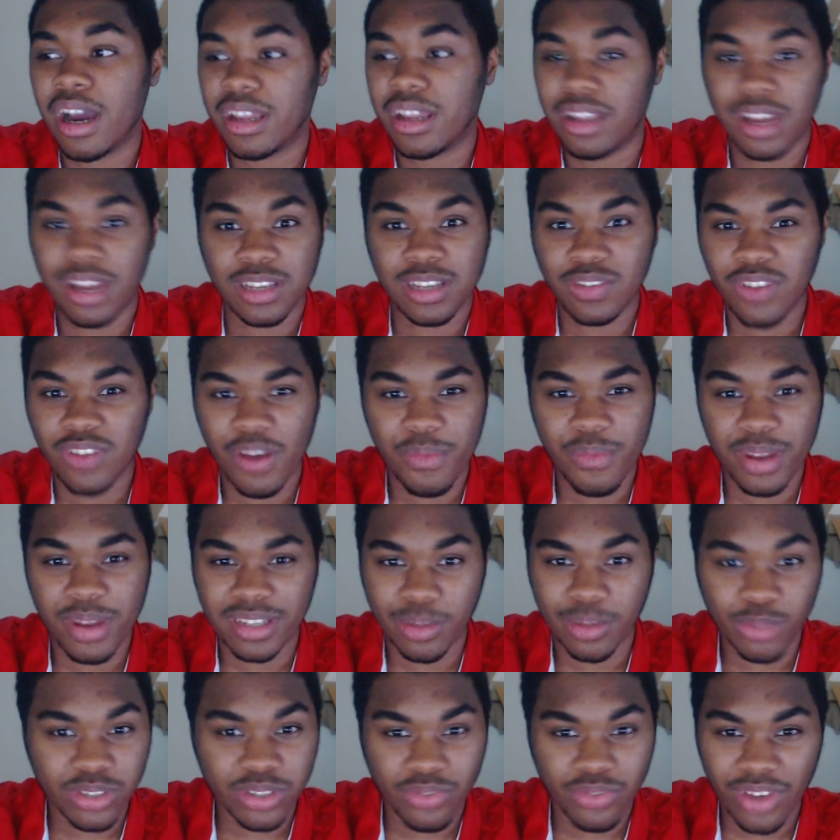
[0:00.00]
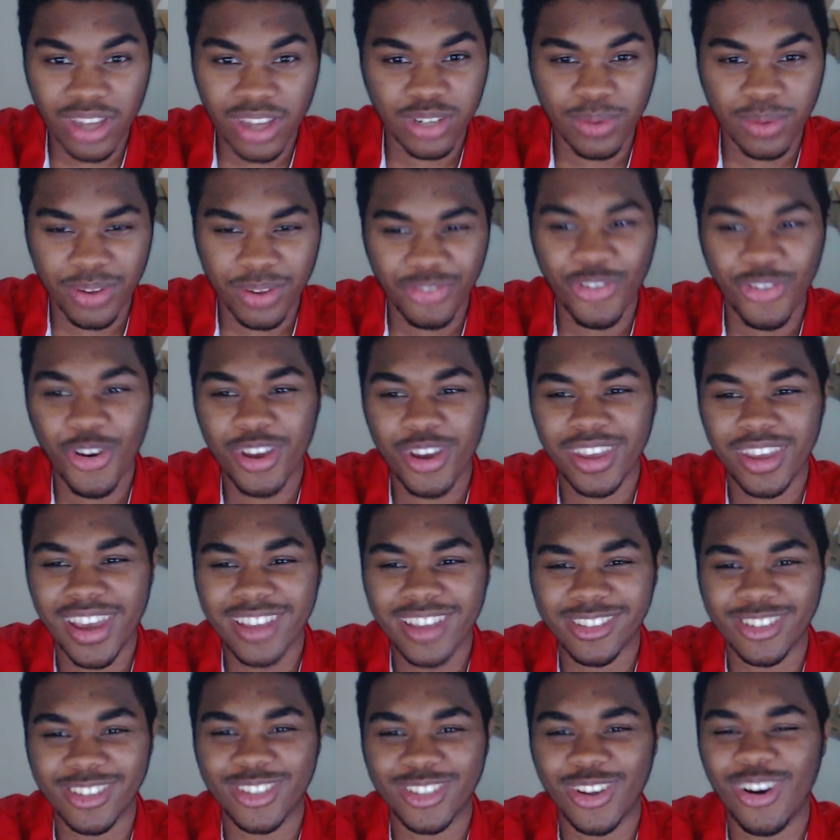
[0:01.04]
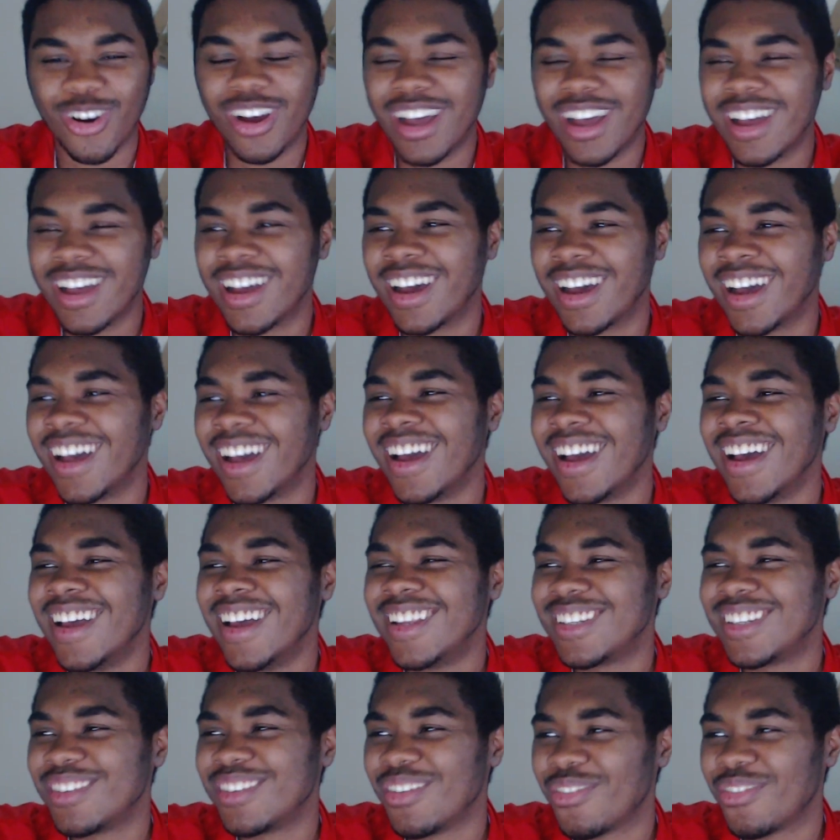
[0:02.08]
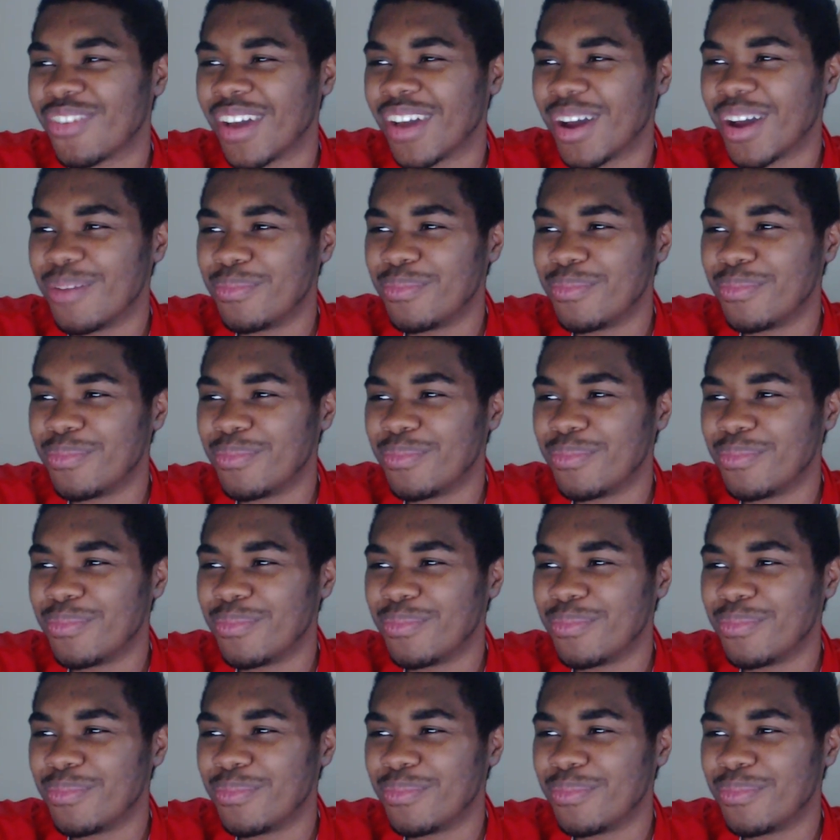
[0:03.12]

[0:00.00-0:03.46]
last 5 minutes, I must have aged by 30 years or so, to be fair.